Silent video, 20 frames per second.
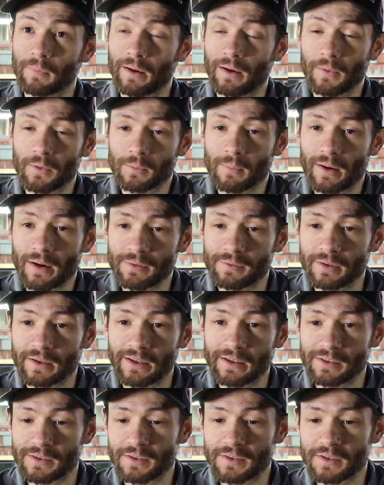other
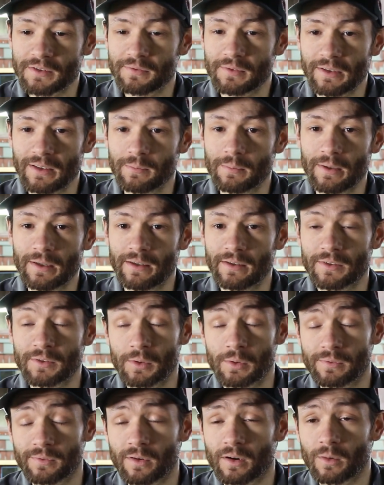modifications if need be, and
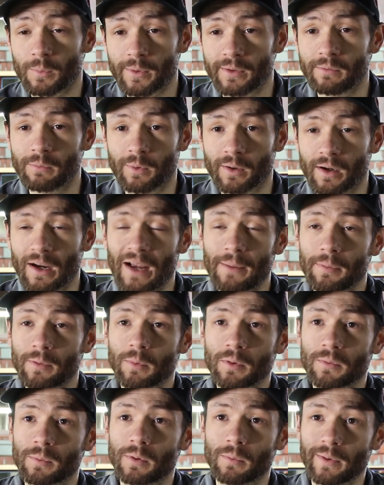so far we're happy
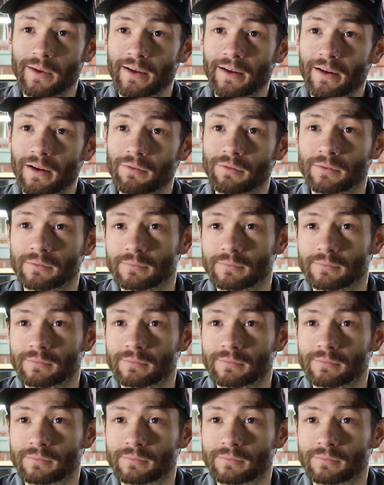with what we have.